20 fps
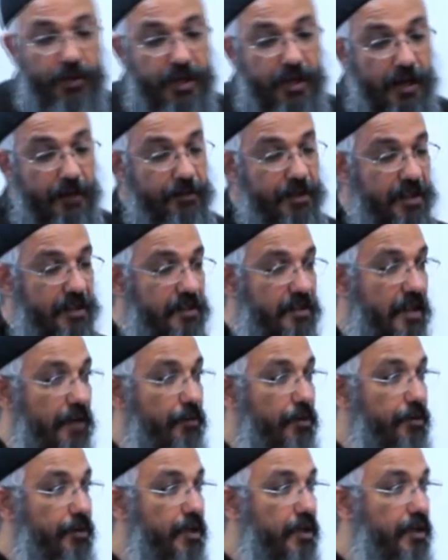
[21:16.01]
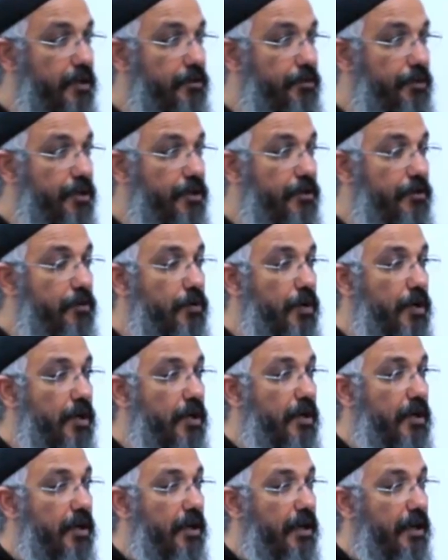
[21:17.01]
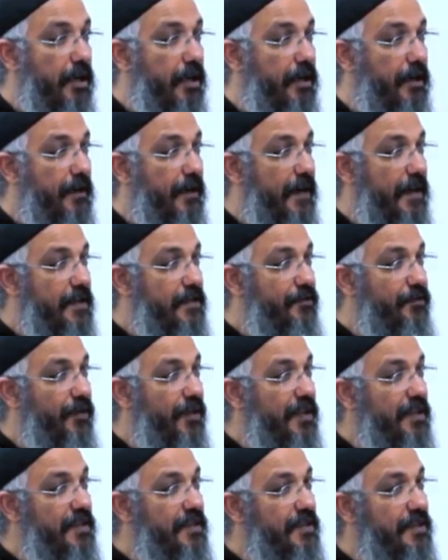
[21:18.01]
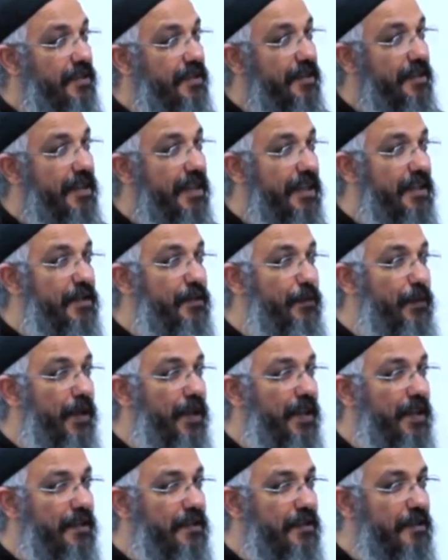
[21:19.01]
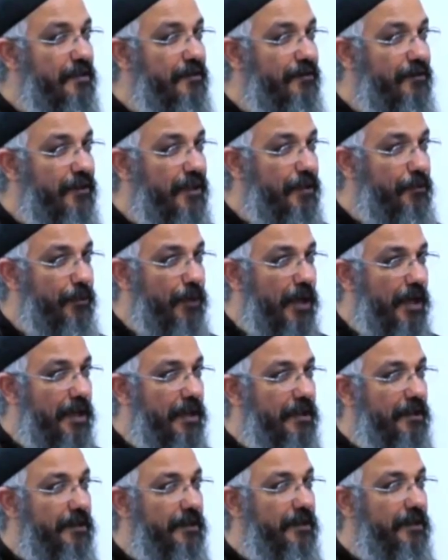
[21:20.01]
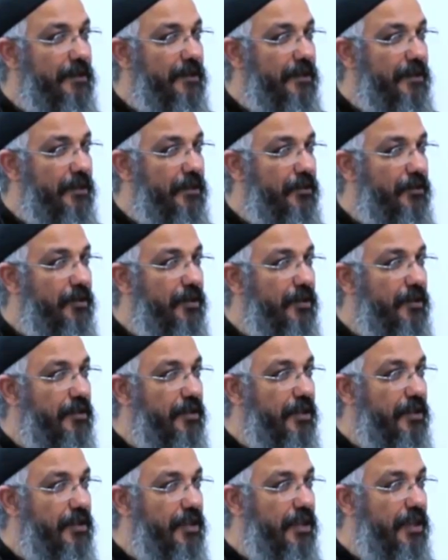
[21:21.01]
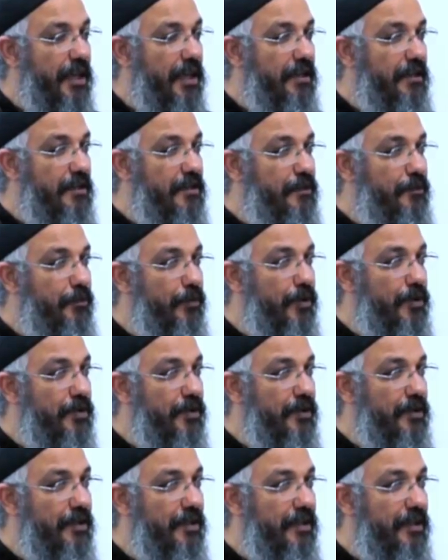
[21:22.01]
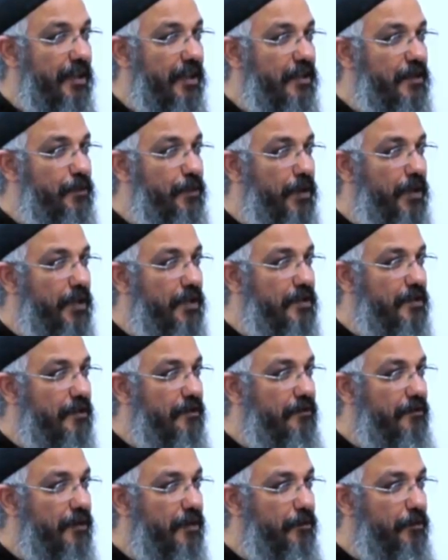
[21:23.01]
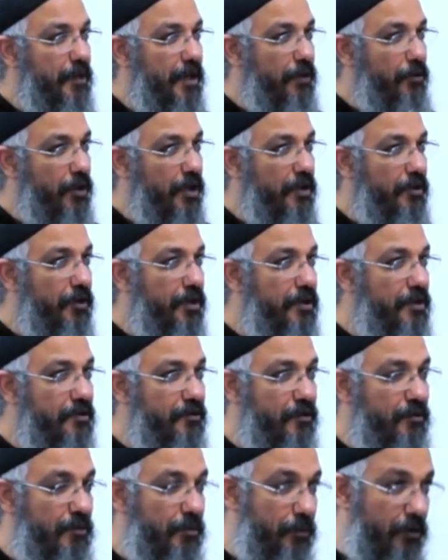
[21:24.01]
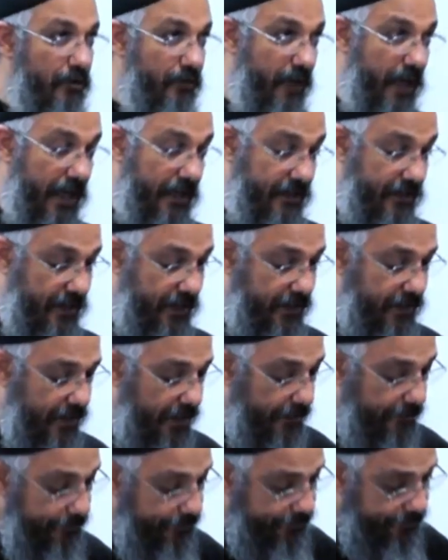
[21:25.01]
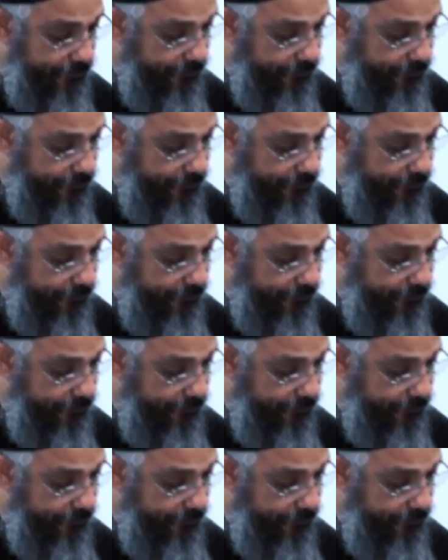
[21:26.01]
we come next time, I'm going to read with you his first experience in Philippi. You know, that he had this prison experience in Philippi. We're going to read this from the book of Acts next time.